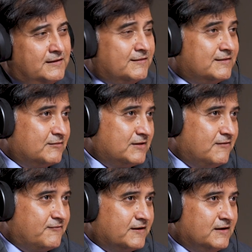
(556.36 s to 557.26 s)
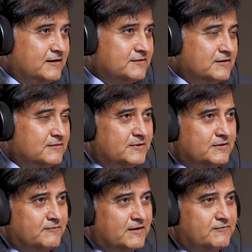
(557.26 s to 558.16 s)
Then South Africa,
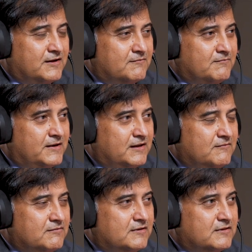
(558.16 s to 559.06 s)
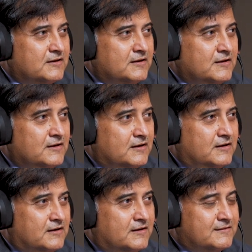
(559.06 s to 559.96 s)
Durban. We have done many events.
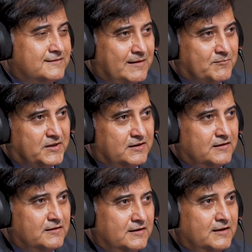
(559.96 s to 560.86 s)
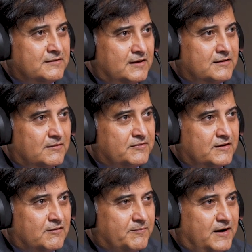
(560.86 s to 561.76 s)
Zambia and some
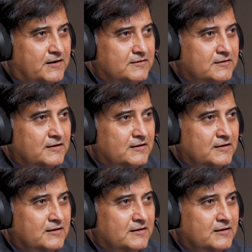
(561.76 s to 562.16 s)
central parts.